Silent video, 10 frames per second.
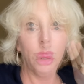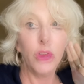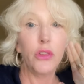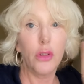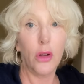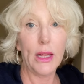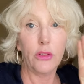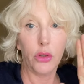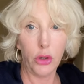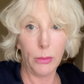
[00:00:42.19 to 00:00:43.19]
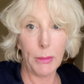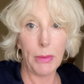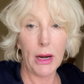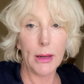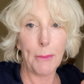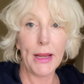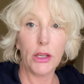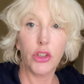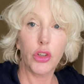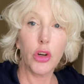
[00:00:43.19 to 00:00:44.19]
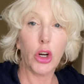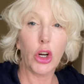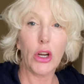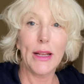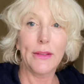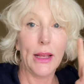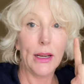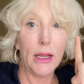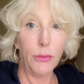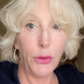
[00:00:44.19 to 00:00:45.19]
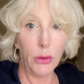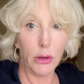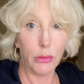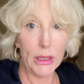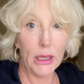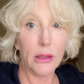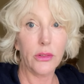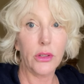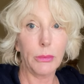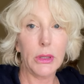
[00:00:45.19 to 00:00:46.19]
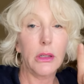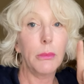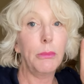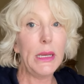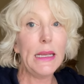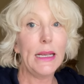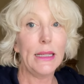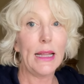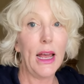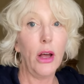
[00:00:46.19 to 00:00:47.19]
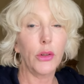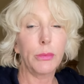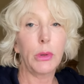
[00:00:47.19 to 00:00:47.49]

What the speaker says: So just know that, so you're prepared, and make sure that if you're agreeing to something to be in the house,